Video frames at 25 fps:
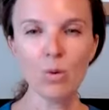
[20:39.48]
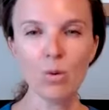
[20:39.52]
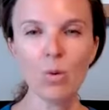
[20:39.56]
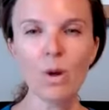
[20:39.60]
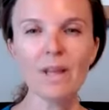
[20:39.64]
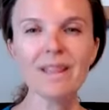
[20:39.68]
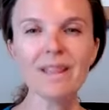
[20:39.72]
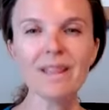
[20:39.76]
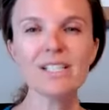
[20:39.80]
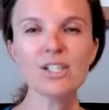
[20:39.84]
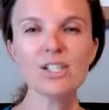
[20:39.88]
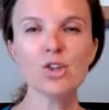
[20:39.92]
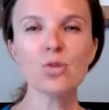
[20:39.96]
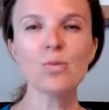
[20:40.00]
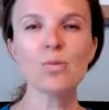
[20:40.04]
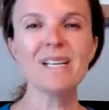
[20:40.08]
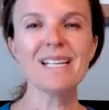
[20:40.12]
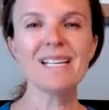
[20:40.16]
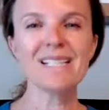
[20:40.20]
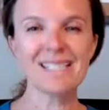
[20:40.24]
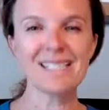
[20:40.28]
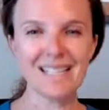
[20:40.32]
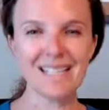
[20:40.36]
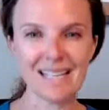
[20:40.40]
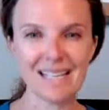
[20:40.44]
I want this to
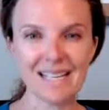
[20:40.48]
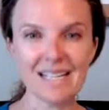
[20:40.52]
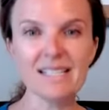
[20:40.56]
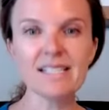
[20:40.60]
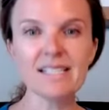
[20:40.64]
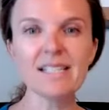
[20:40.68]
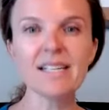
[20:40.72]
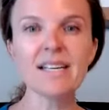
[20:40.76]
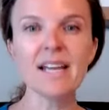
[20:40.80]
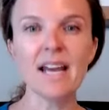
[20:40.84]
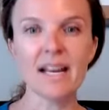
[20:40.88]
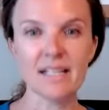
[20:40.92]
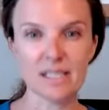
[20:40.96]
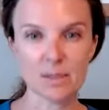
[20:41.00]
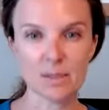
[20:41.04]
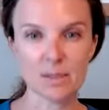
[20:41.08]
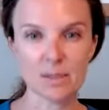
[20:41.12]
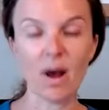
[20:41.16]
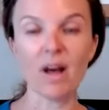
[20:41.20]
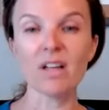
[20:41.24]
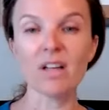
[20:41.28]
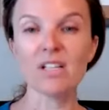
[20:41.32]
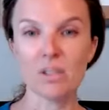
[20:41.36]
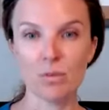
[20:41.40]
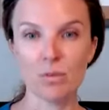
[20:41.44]
be as easy
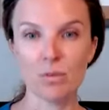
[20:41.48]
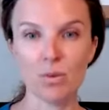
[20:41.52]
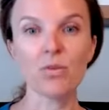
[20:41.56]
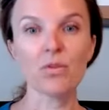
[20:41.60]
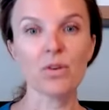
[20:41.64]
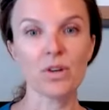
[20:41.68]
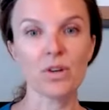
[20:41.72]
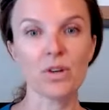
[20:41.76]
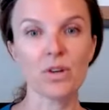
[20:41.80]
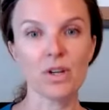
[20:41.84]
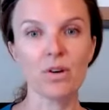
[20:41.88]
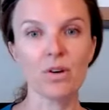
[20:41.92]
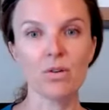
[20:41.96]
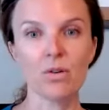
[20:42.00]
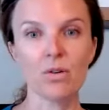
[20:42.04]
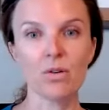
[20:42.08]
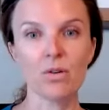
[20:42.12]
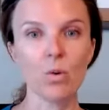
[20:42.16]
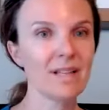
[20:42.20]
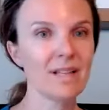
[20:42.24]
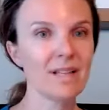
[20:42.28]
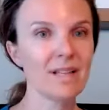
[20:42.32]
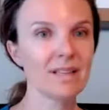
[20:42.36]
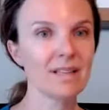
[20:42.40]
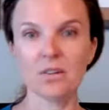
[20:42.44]
as possible for
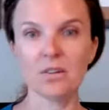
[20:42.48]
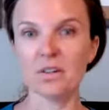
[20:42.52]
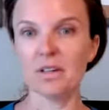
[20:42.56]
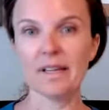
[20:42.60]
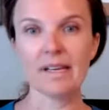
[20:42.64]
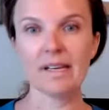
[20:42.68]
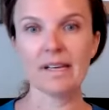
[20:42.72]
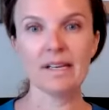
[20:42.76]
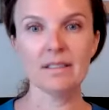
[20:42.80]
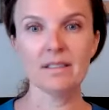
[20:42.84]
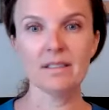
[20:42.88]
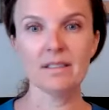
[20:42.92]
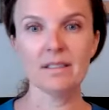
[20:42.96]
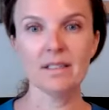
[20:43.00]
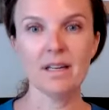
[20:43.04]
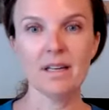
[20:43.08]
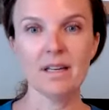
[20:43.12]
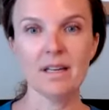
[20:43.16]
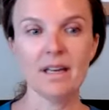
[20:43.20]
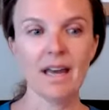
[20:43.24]
you, quite literally.